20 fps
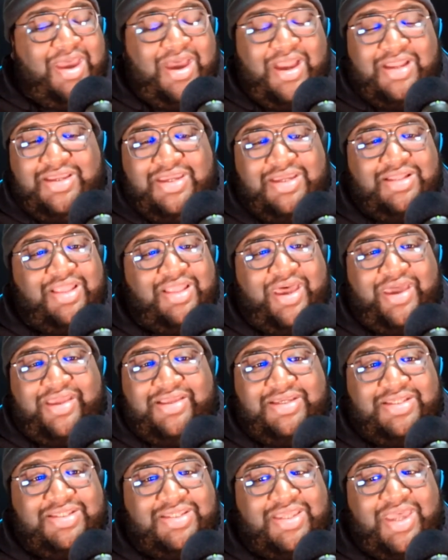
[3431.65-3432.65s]
a lot of these
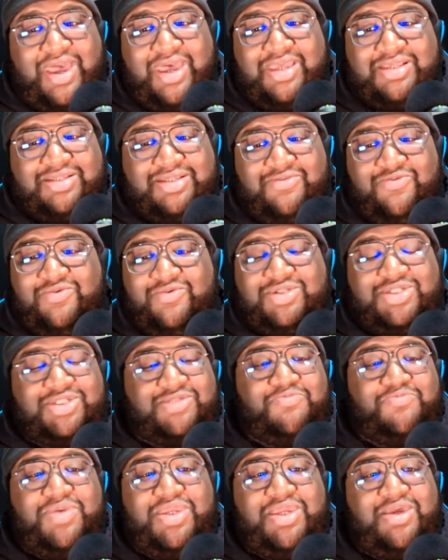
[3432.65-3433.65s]
guys to just
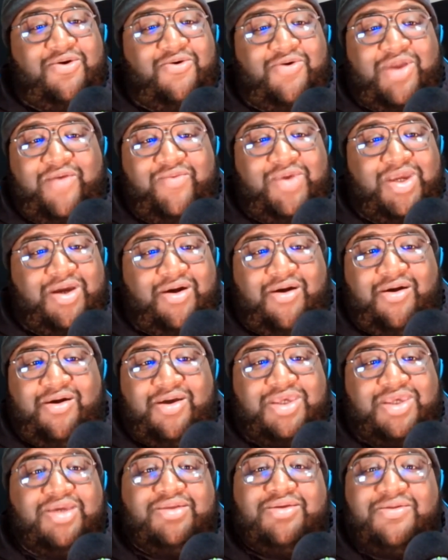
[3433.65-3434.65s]
be on every card
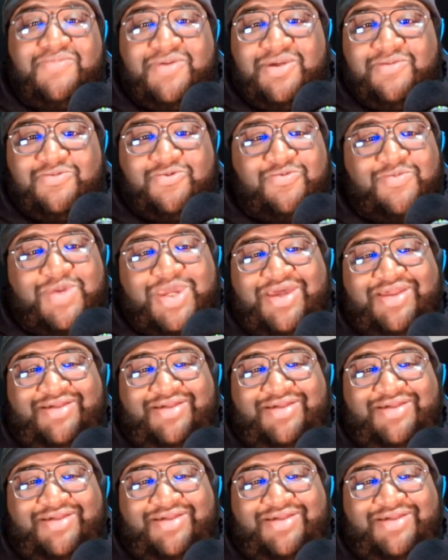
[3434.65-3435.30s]
killing people, man.